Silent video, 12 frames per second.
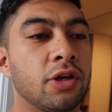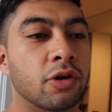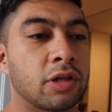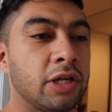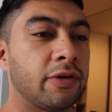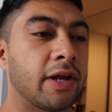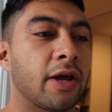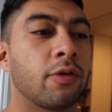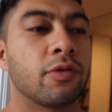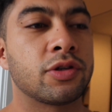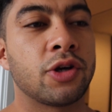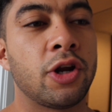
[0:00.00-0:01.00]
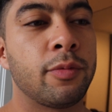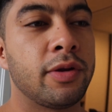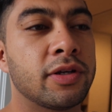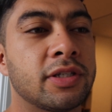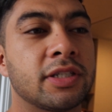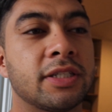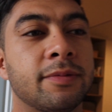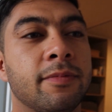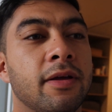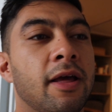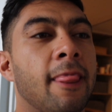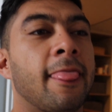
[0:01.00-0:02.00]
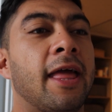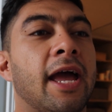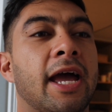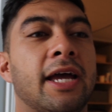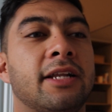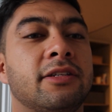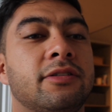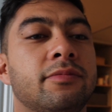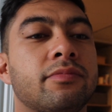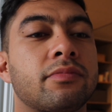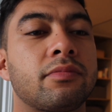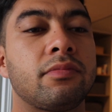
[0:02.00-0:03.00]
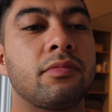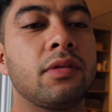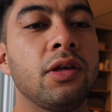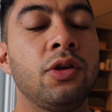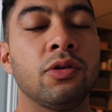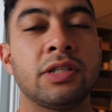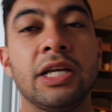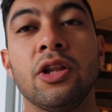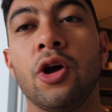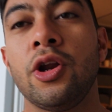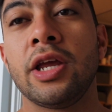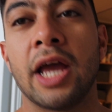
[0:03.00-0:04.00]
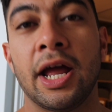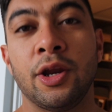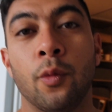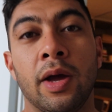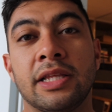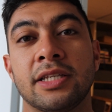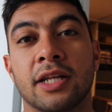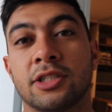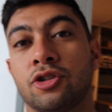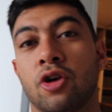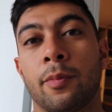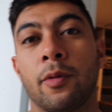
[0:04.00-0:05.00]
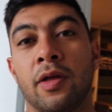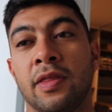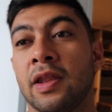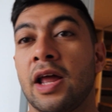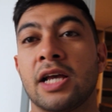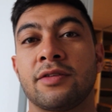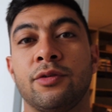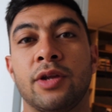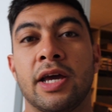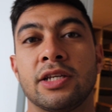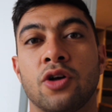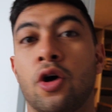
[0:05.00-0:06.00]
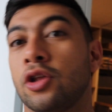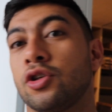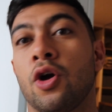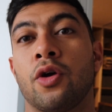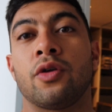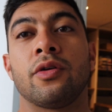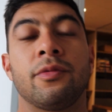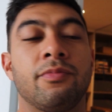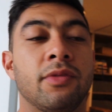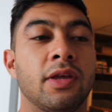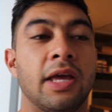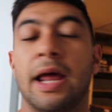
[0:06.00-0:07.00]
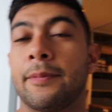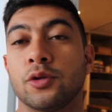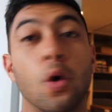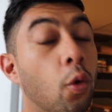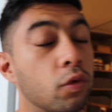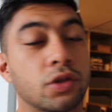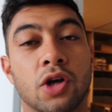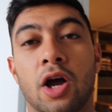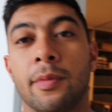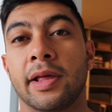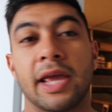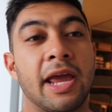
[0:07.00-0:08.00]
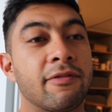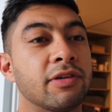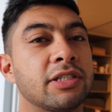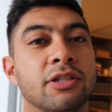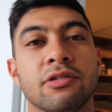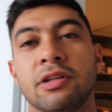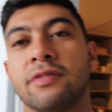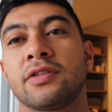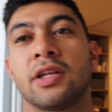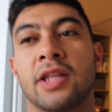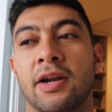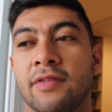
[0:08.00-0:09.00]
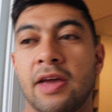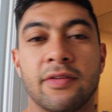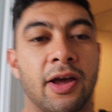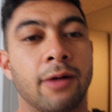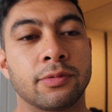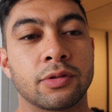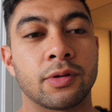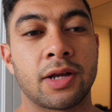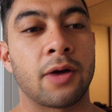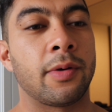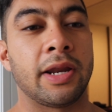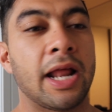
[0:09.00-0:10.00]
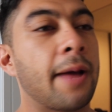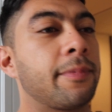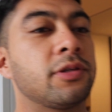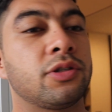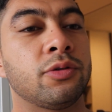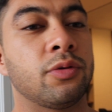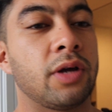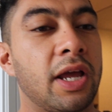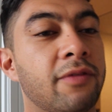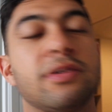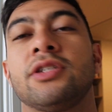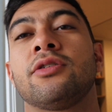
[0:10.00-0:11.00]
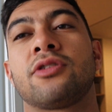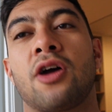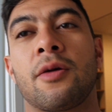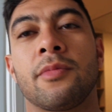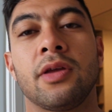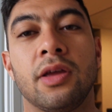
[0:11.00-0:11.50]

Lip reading: clearing out all the sodium in your system, and you're deloading, and your weight starts to drop in the last few days on its own. It happens all the time. Like every single lifter that I've ever helped cut weight, it happens to every single time,